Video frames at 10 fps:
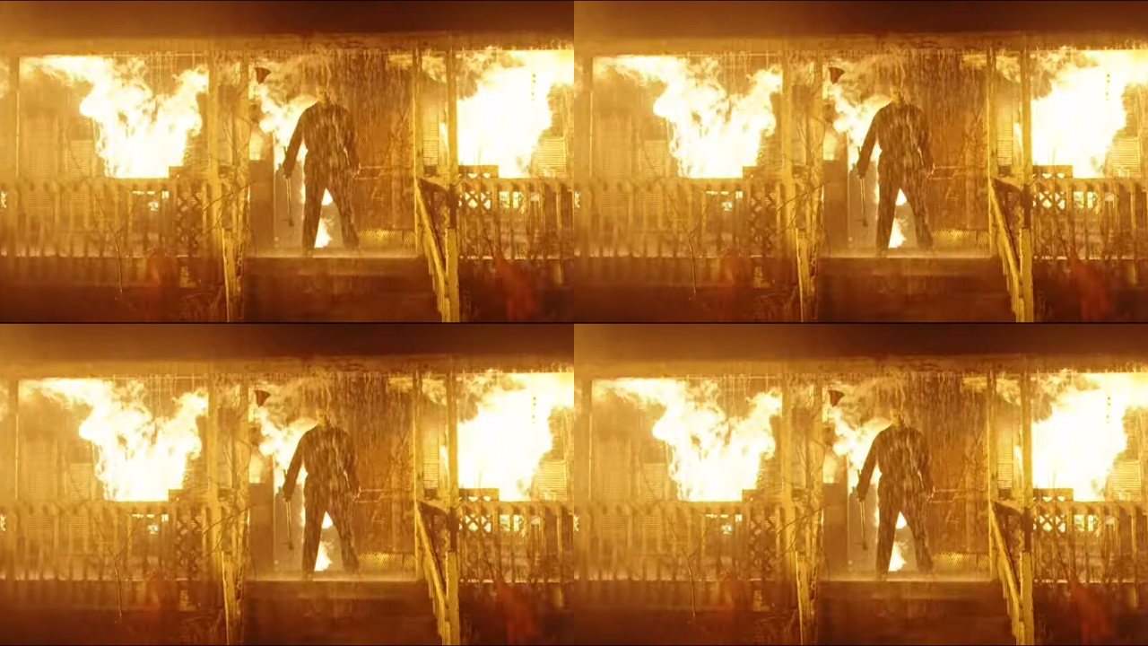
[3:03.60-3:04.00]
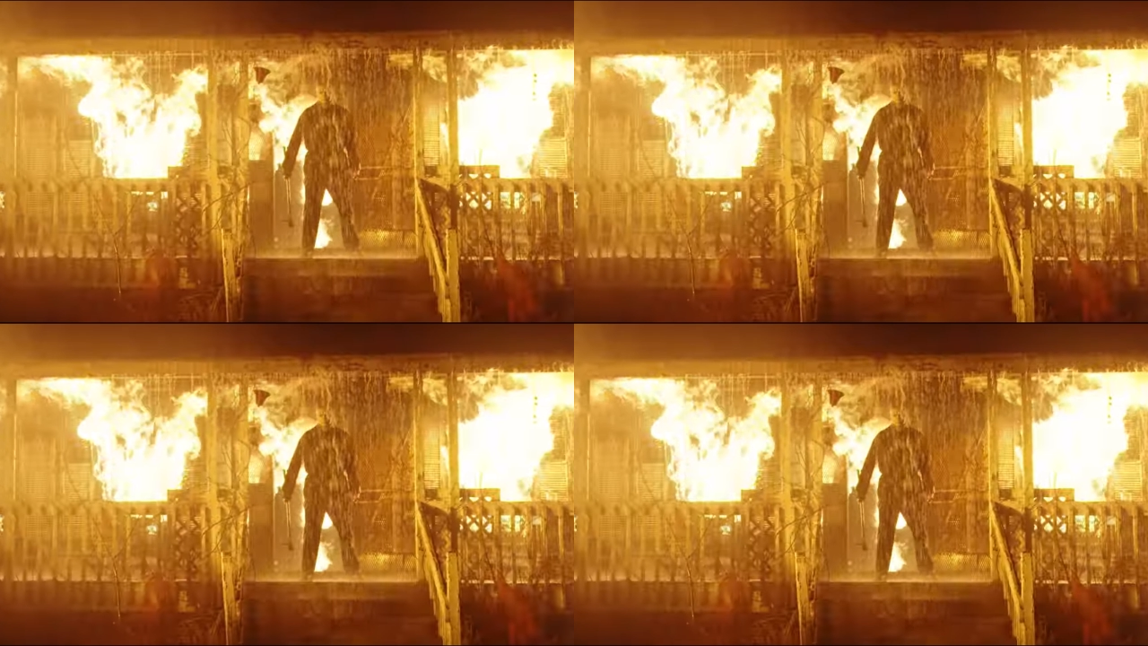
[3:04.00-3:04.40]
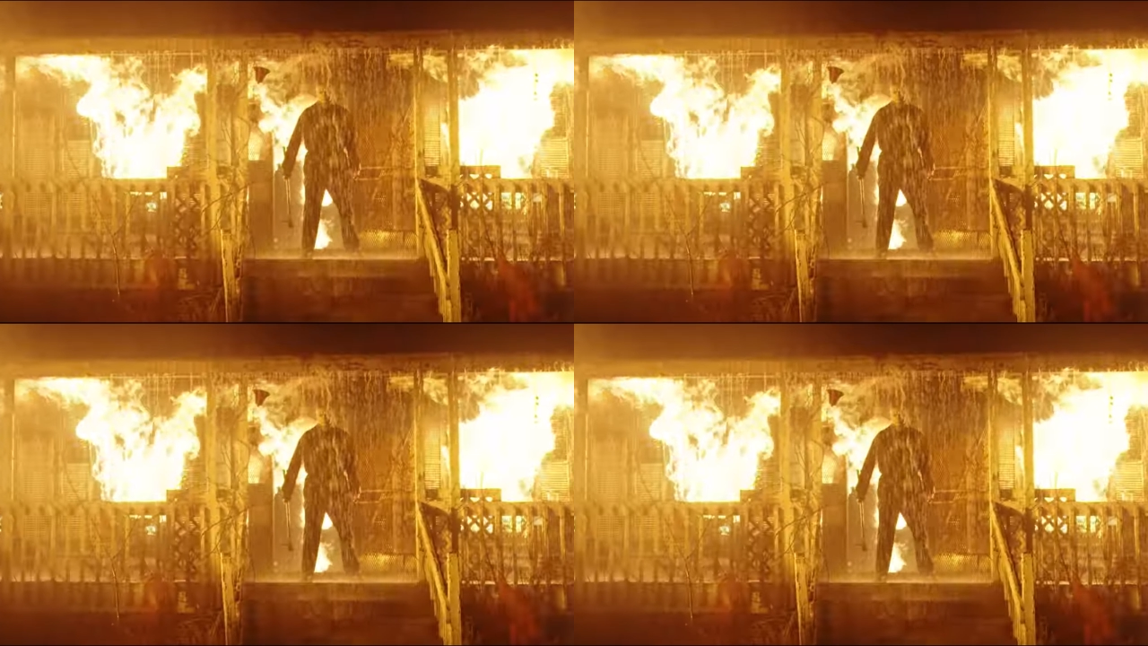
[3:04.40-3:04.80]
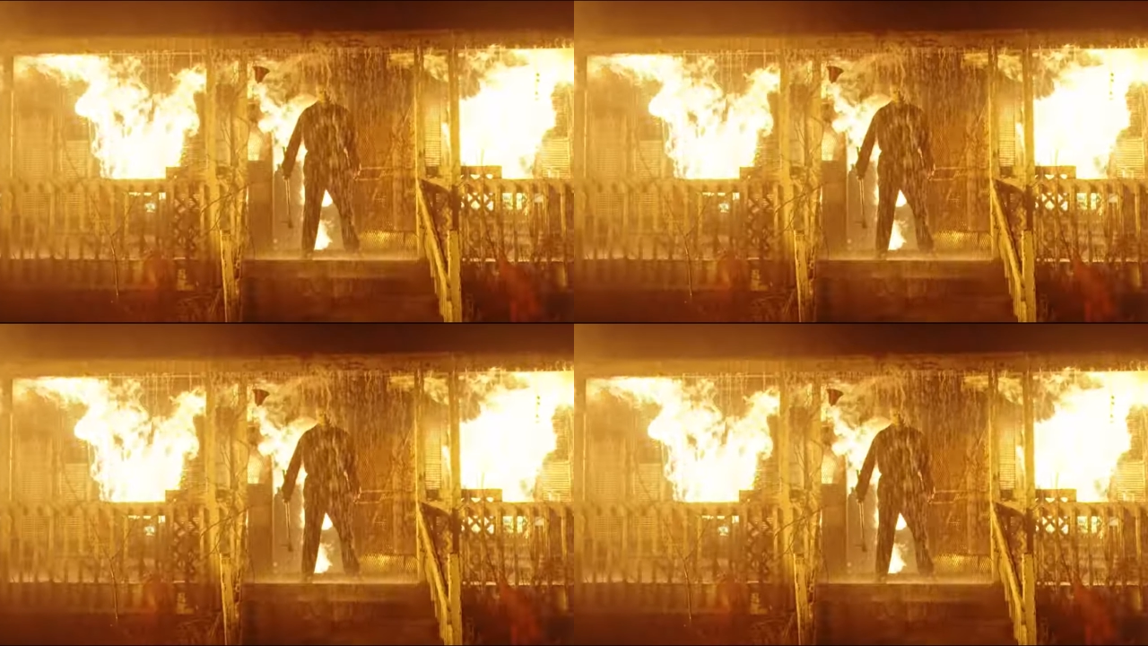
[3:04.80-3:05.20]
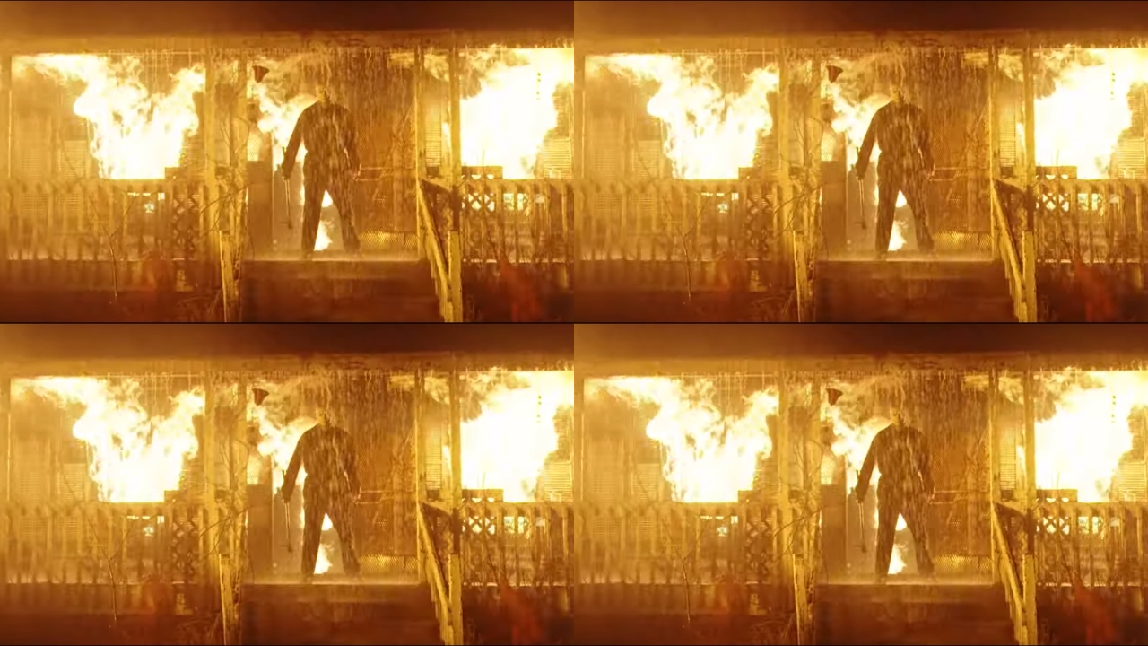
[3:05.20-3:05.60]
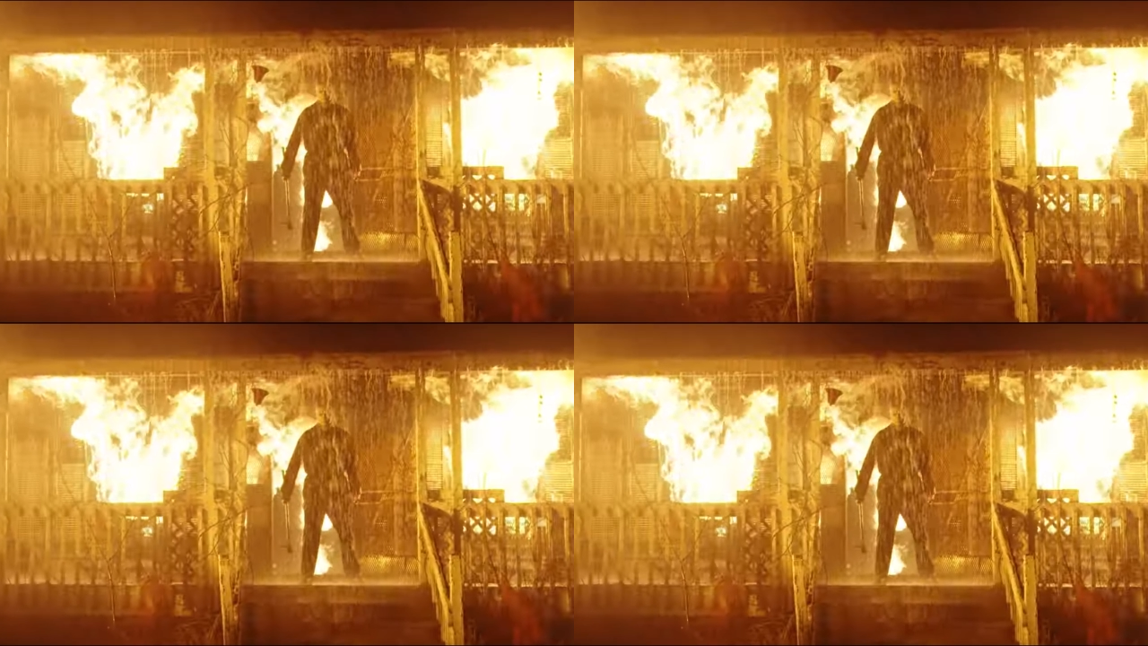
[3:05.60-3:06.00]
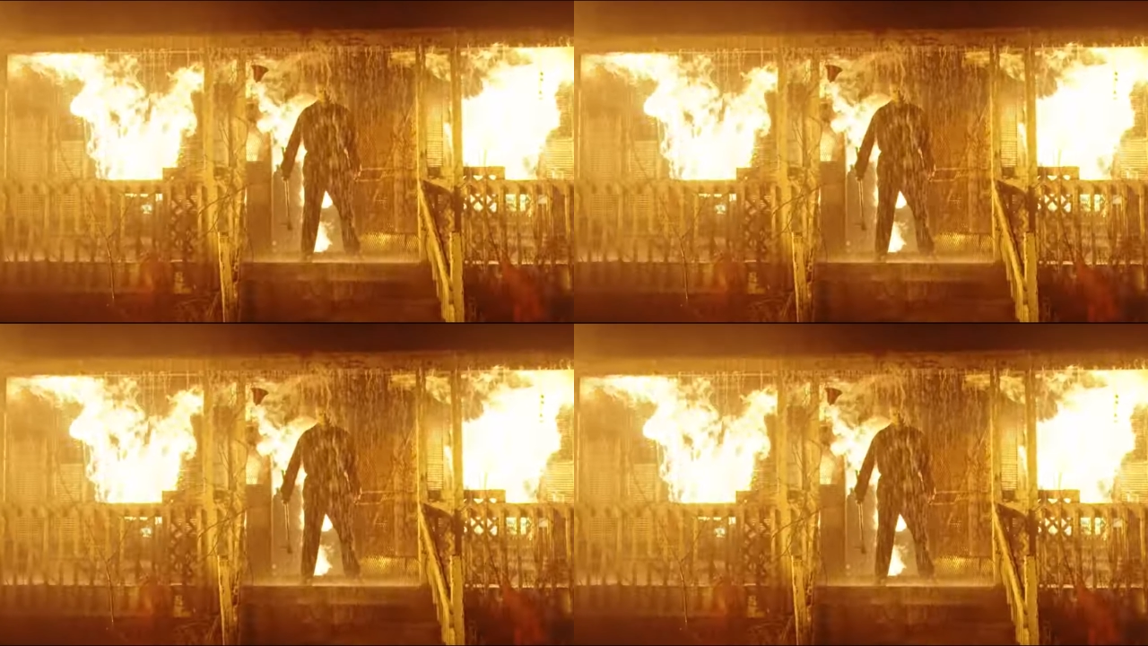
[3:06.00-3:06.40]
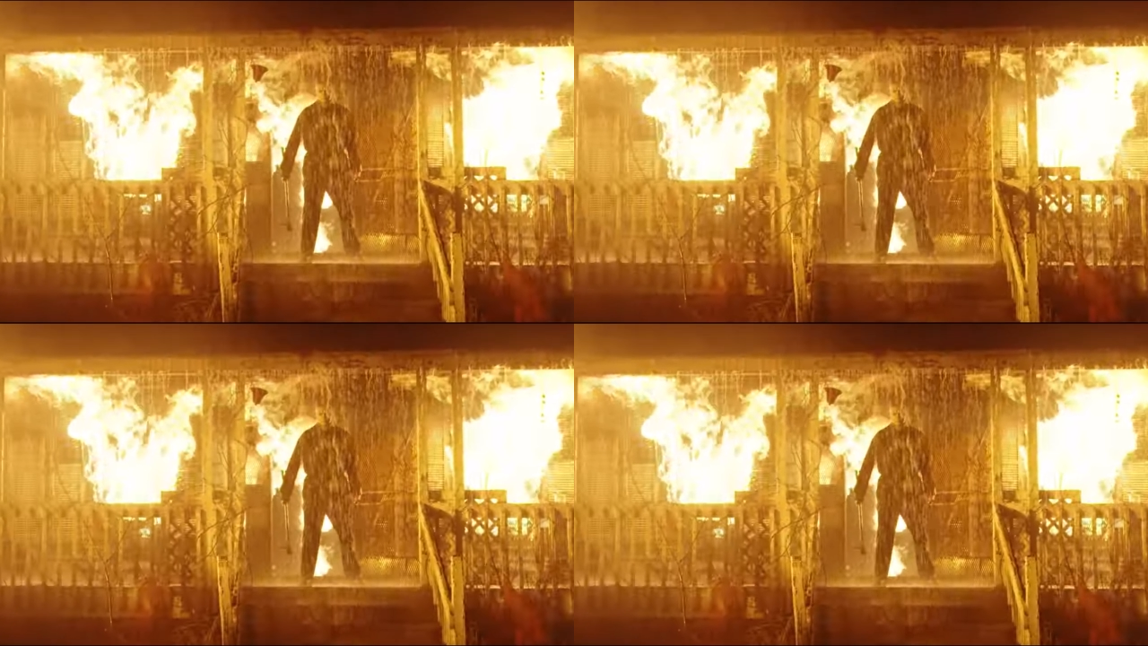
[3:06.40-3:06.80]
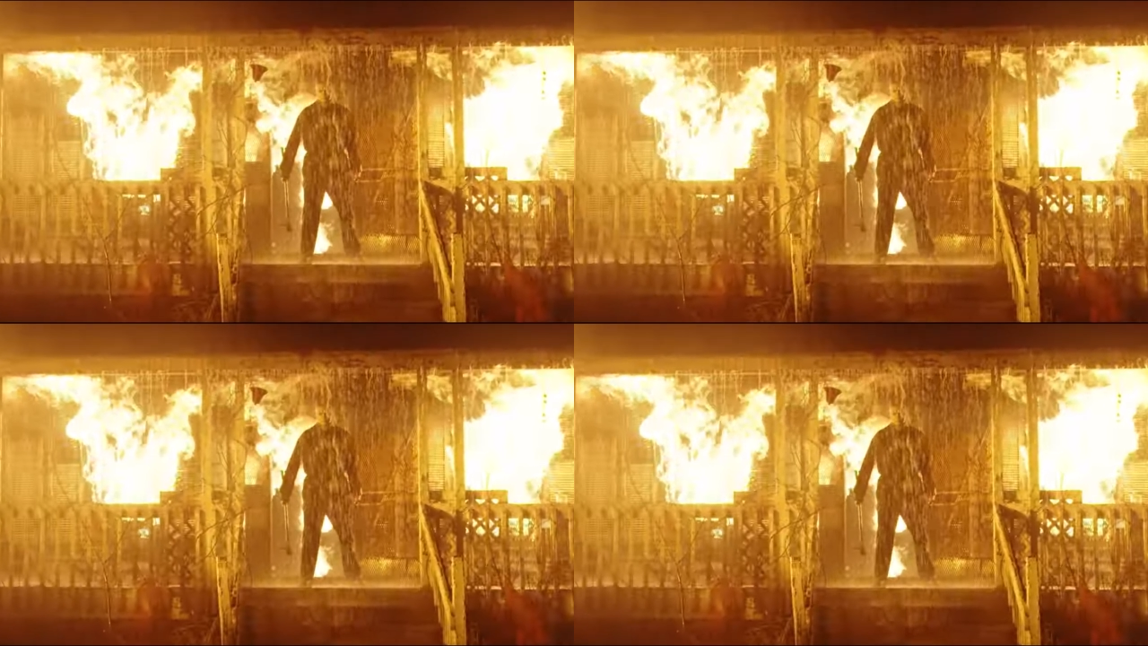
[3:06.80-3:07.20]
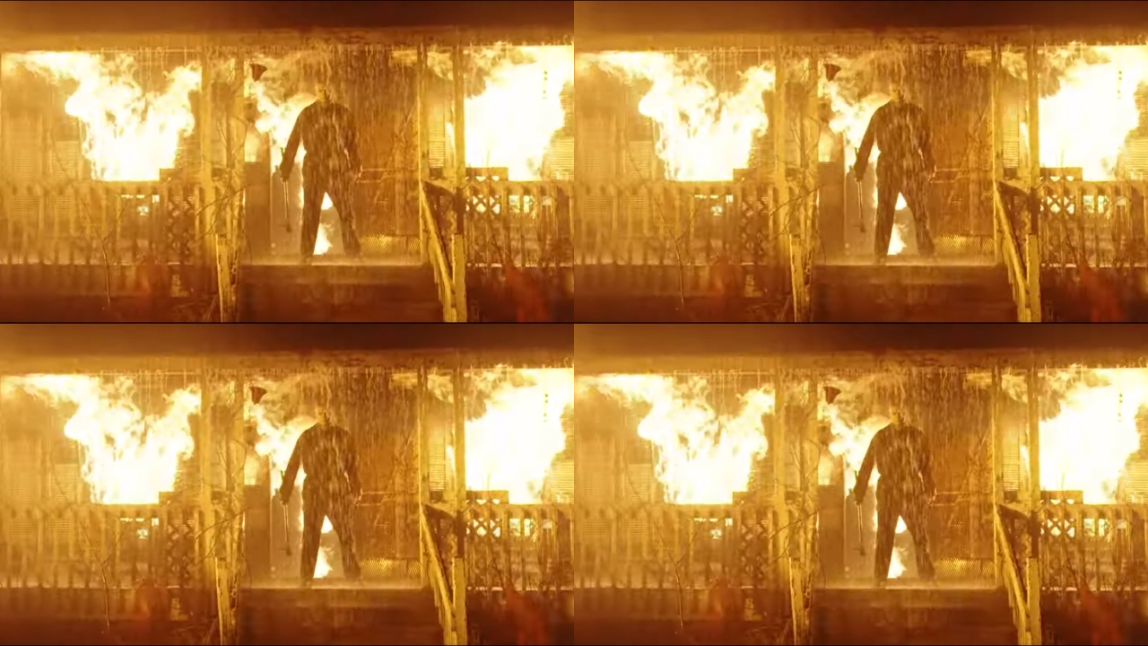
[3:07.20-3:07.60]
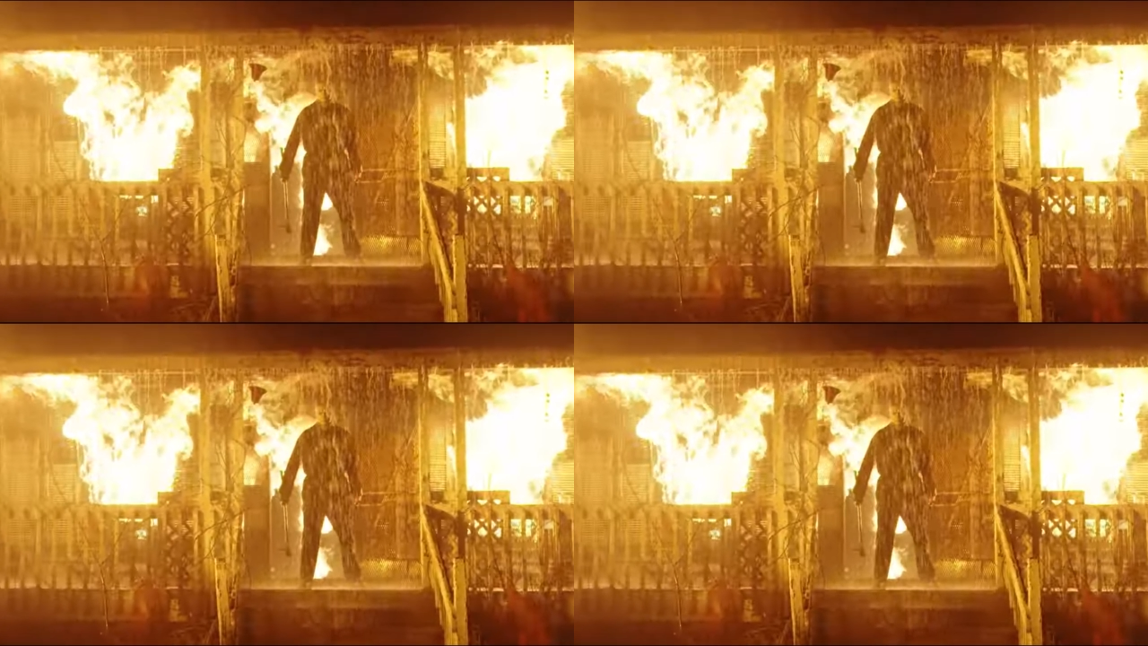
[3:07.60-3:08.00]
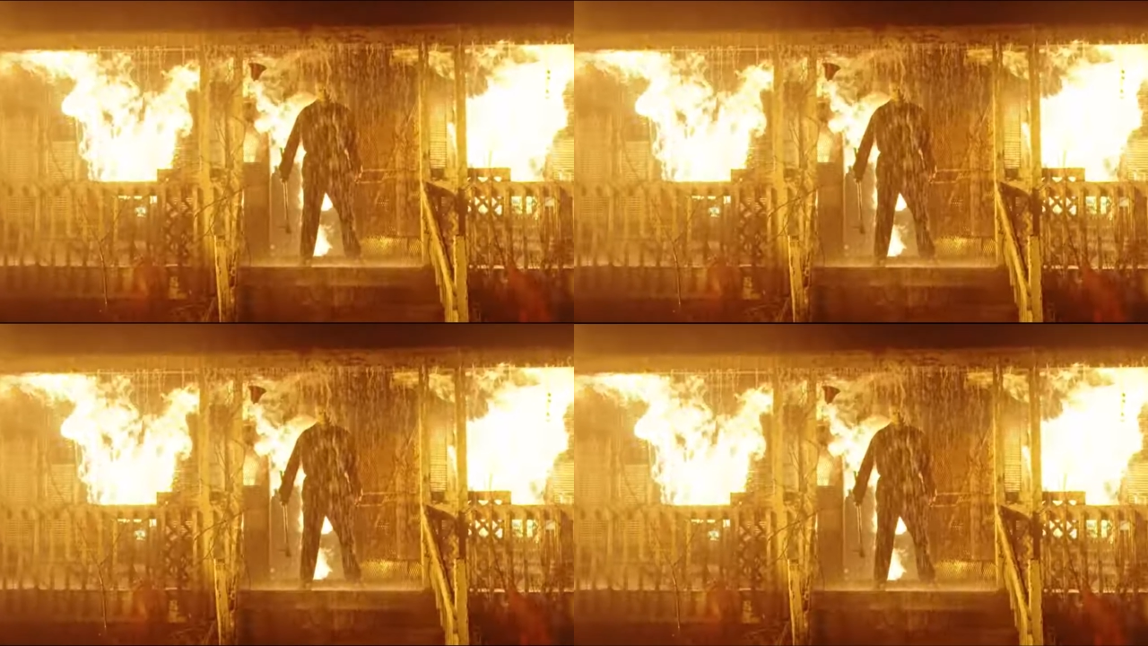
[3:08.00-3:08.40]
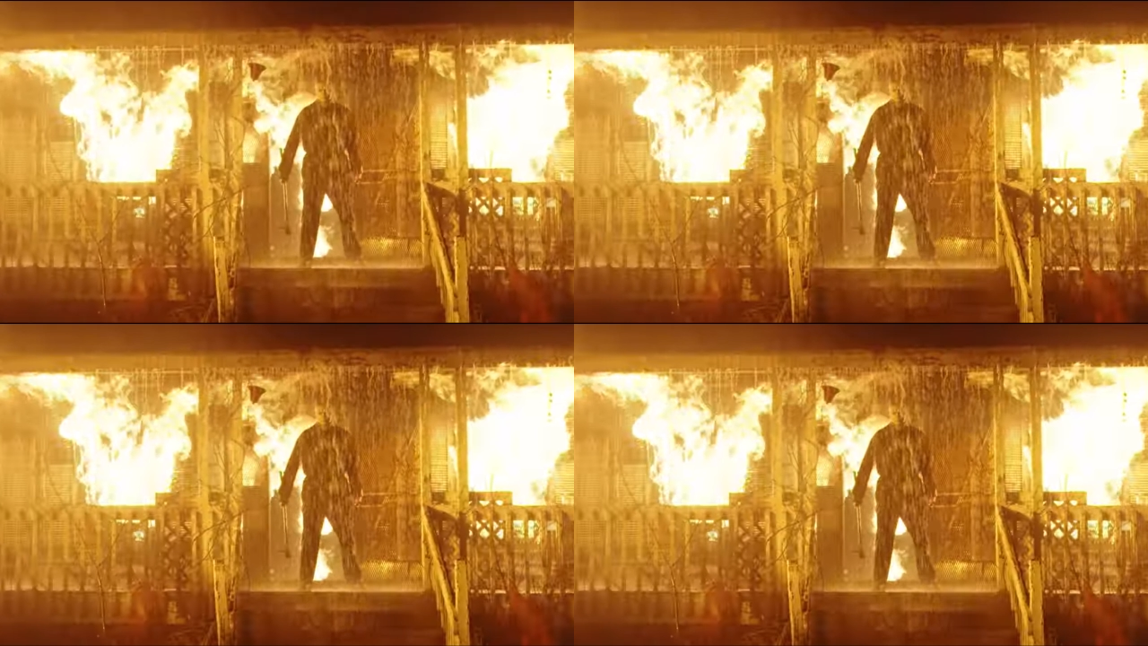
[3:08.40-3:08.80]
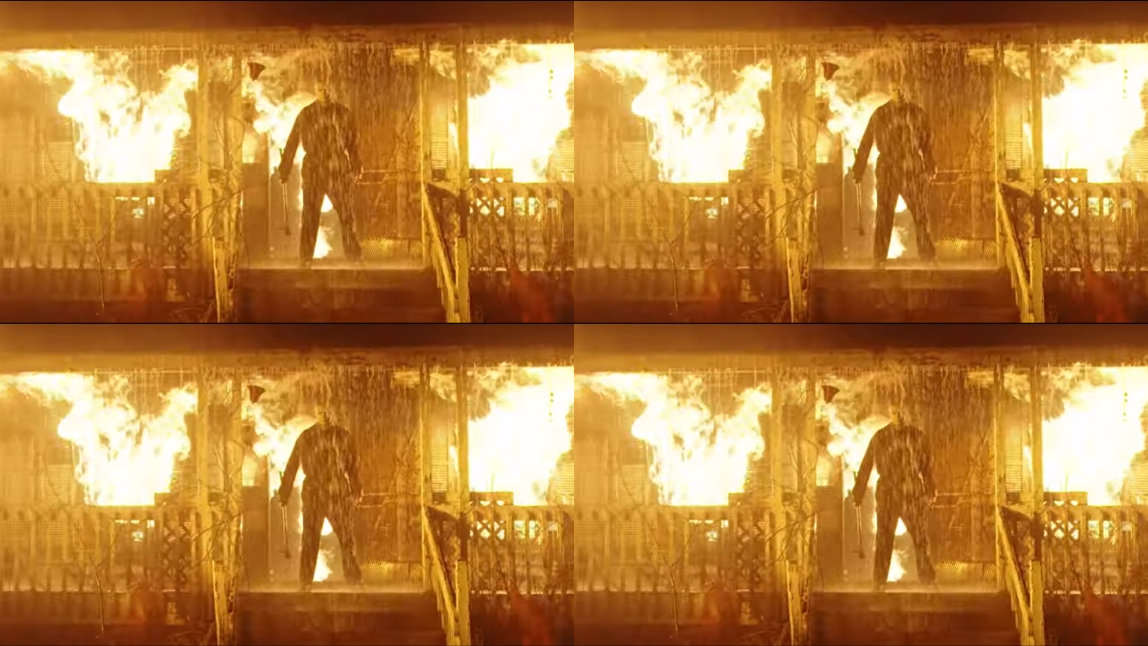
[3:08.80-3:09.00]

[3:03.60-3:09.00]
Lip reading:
No face is visible, so there are no lips to read.